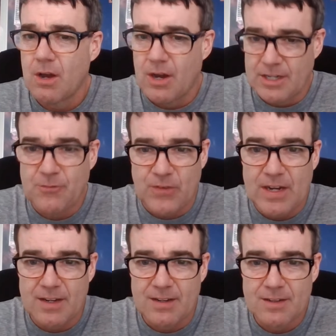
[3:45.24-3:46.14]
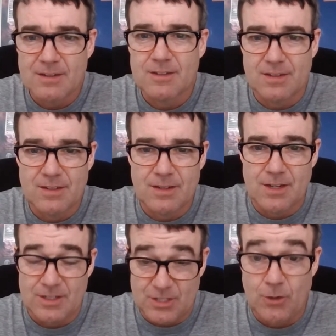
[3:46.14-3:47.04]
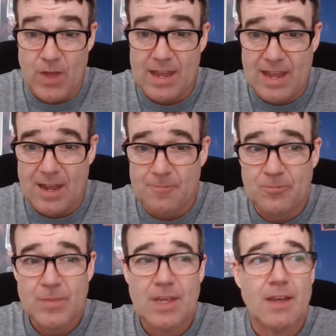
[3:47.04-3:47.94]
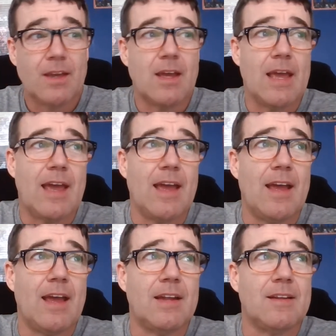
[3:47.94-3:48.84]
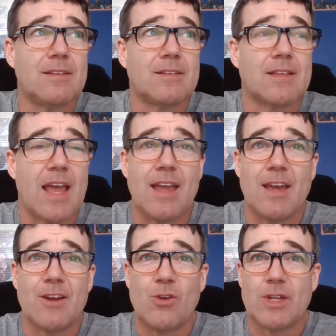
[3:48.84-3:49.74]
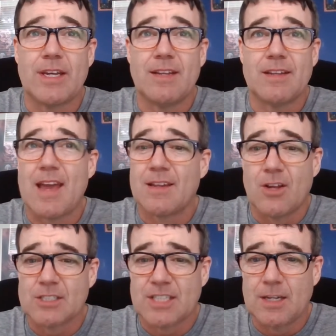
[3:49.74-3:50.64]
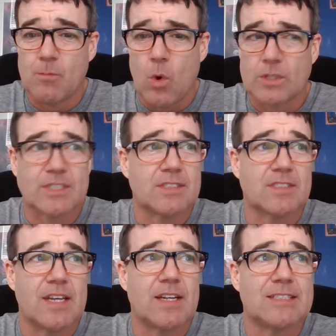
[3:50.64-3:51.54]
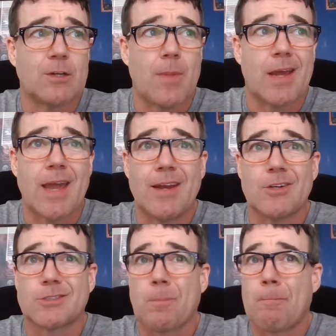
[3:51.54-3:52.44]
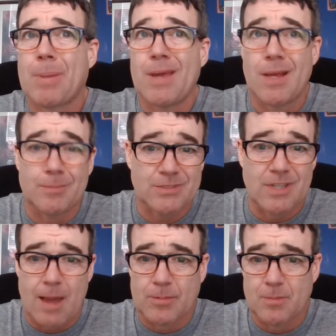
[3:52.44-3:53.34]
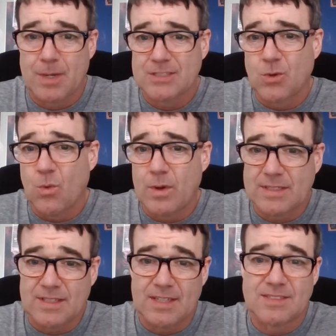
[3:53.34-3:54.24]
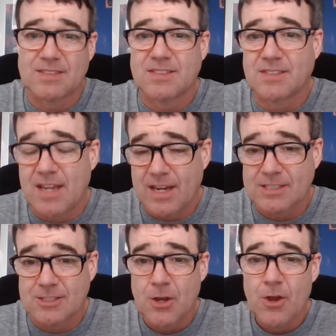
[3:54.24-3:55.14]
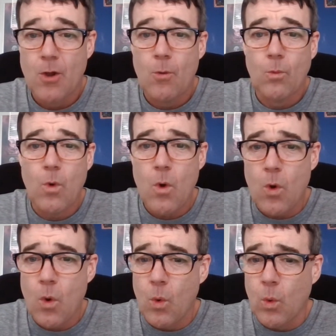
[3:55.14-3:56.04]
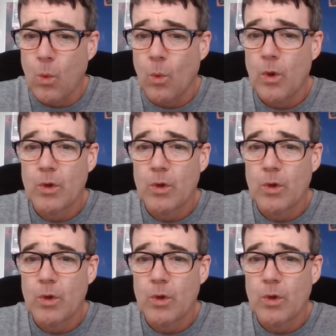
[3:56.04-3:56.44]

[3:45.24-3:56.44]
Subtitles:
undefeated until that game. And they hadn't lost any more since then until my Gators pimp slapped them by 26. Woo!